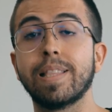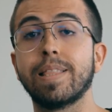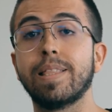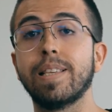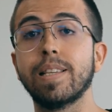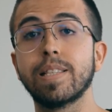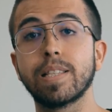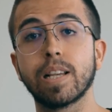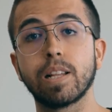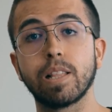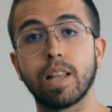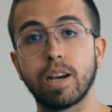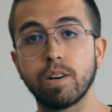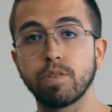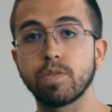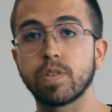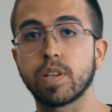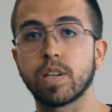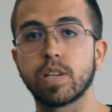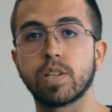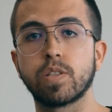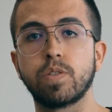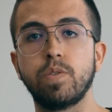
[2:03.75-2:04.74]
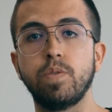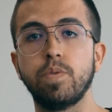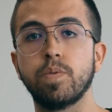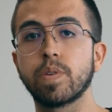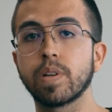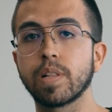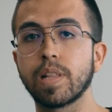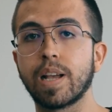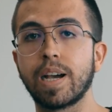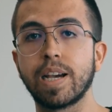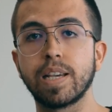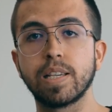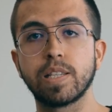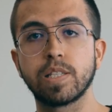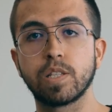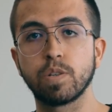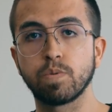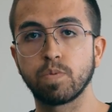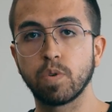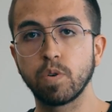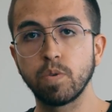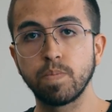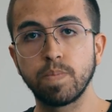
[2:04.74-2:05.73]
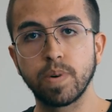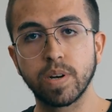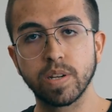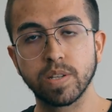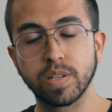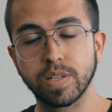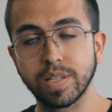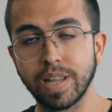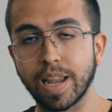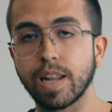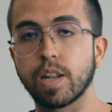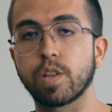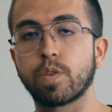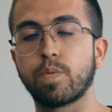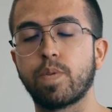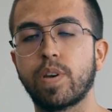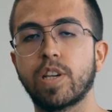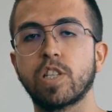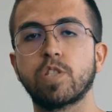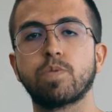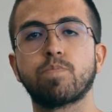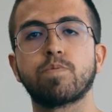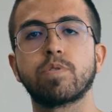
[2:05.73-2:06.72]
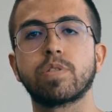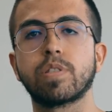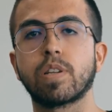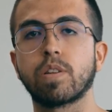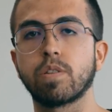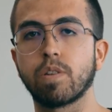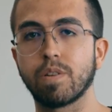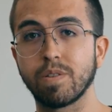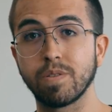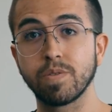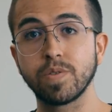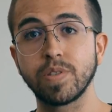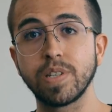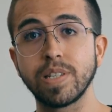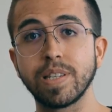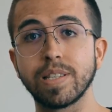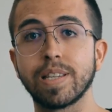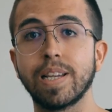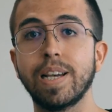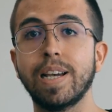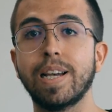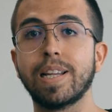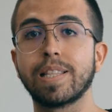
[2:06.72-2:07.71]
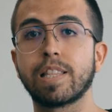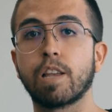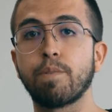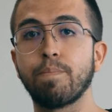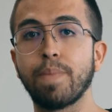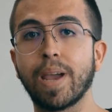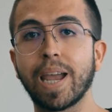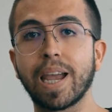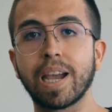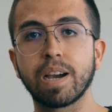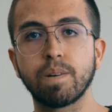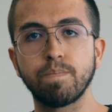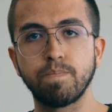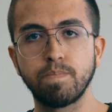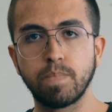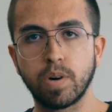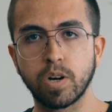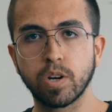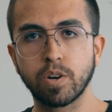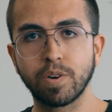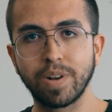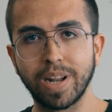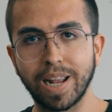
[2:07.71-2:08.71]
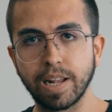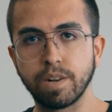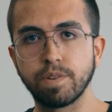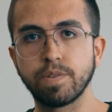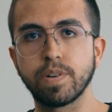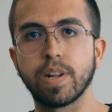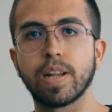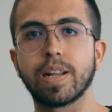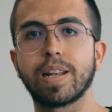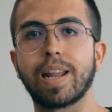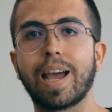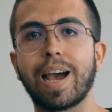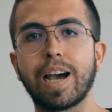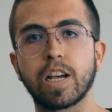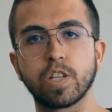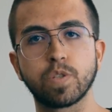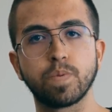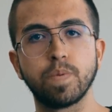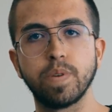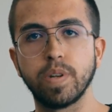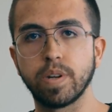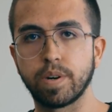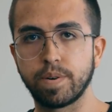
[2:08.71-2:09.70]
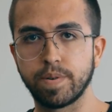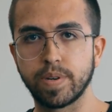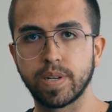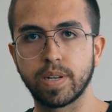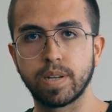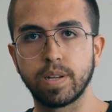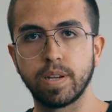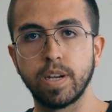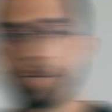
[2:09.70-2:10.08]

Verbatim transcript: This allows us to utilize the robust data transport technologies that make up modern internet as we know it.